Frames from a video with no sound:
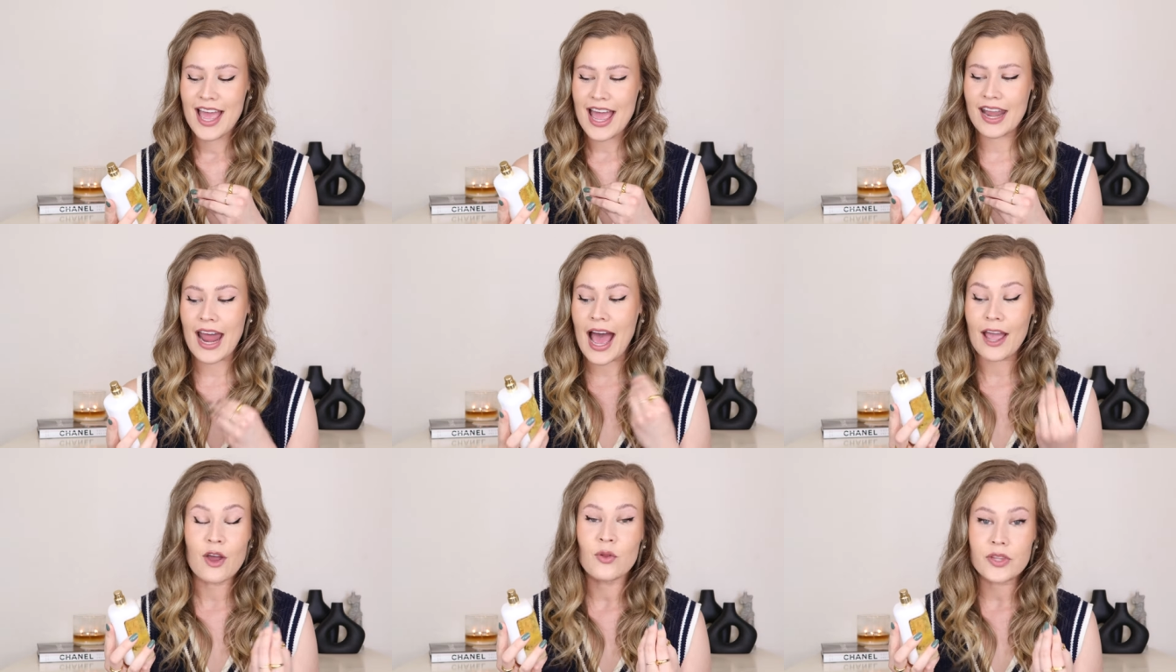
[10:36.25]
And
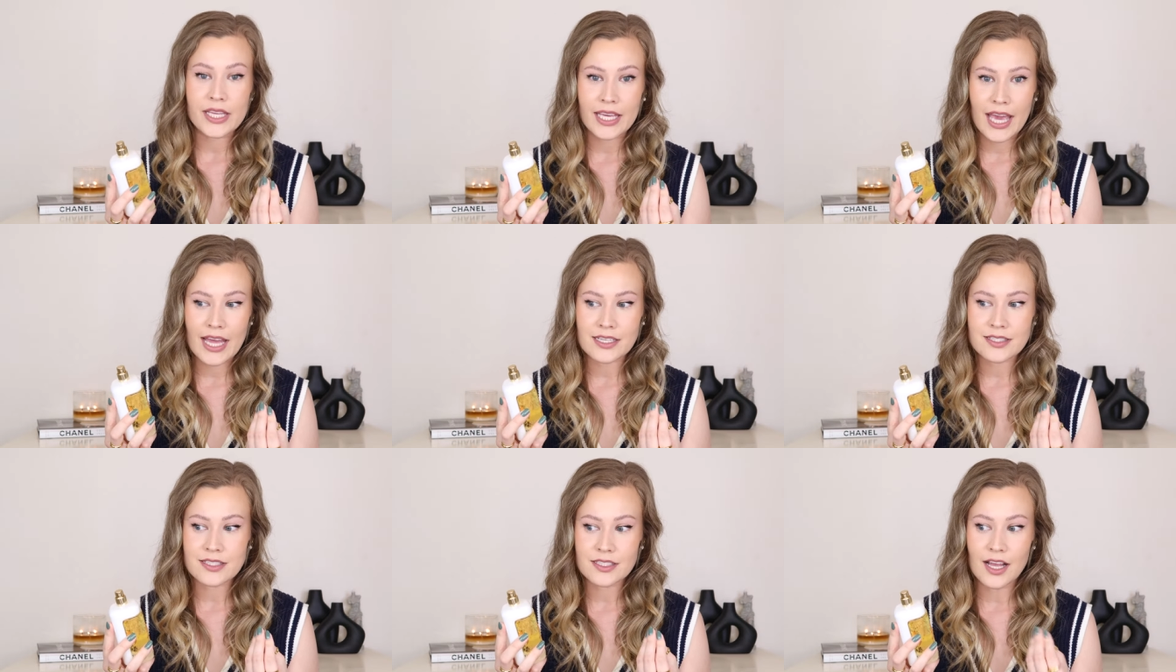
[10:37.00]
I only
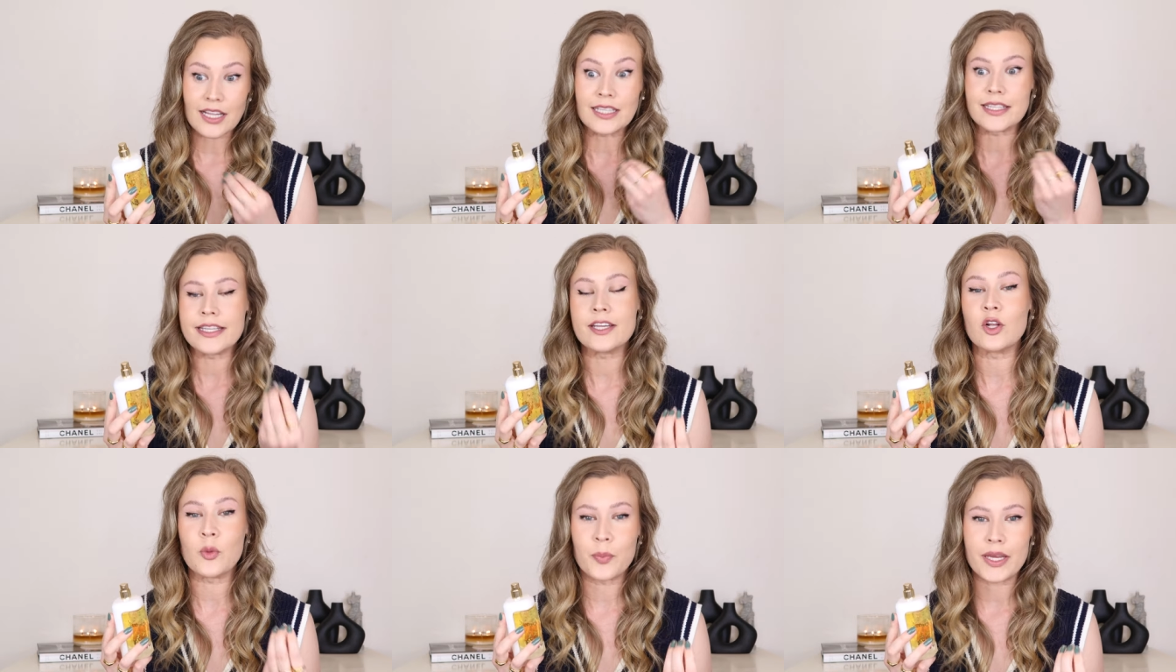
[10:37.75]
get a
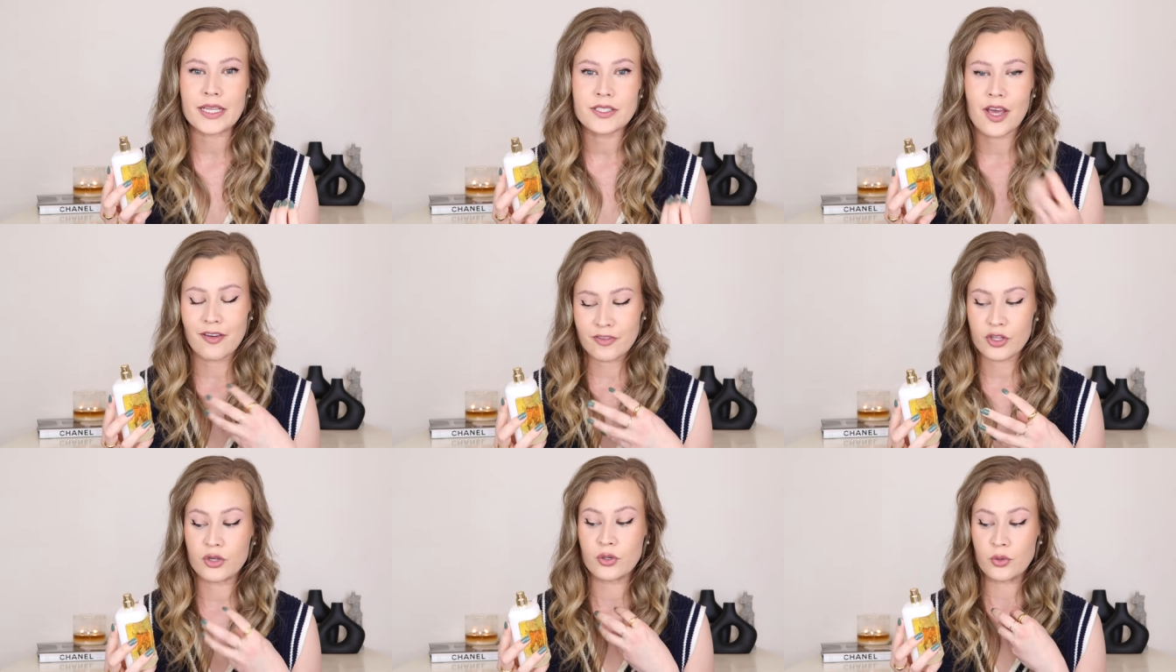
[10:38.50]
little bit of
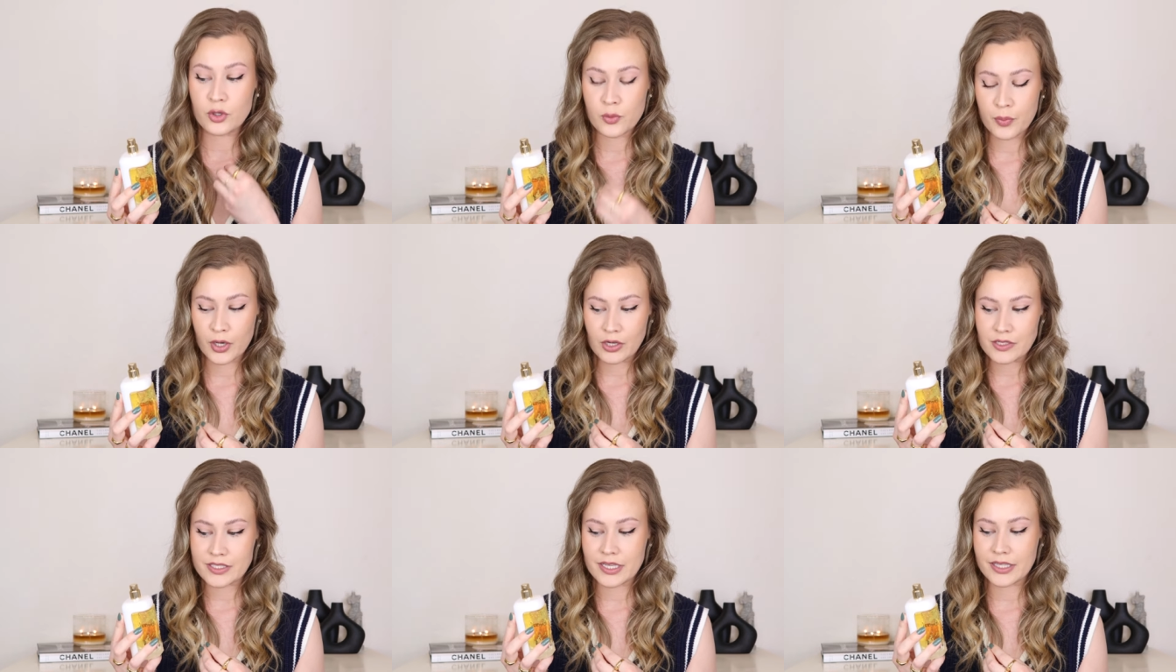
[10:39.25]
the oud
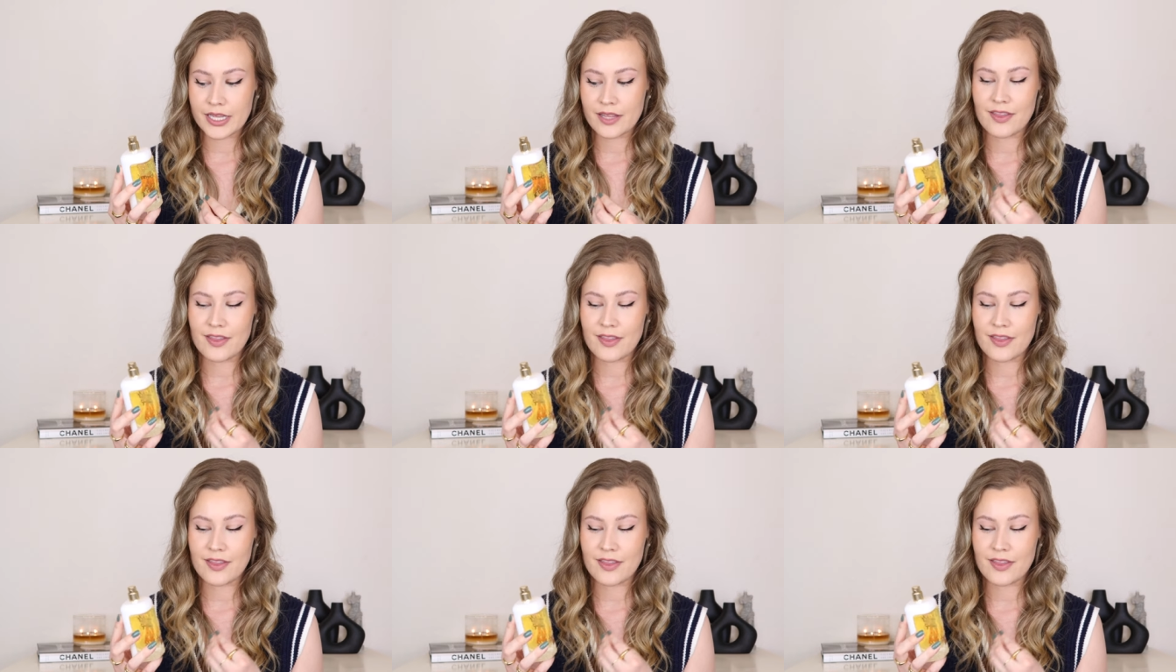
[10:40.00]
personally,